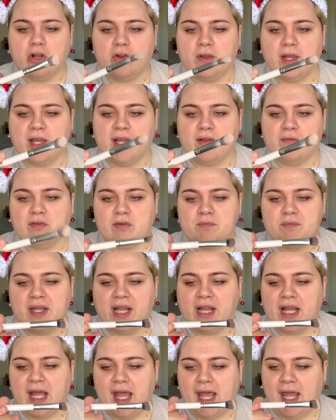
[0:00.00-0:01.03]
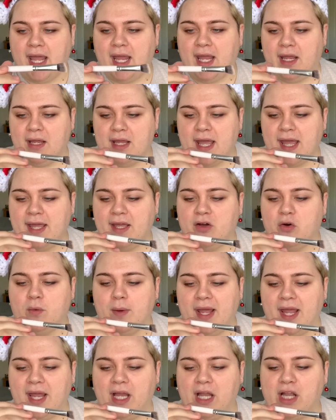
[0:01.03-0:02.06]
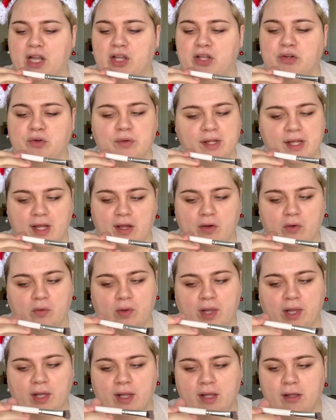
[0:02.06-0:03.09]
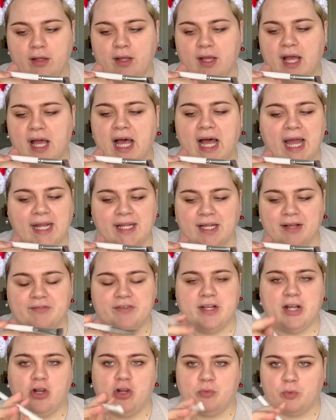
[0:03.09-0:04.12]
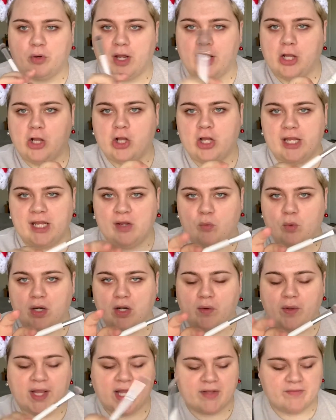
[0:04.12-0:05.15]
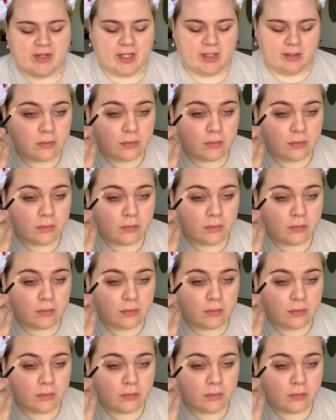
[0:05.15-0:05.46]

This is from Miss A, AOA Studios High Definition Brush E107.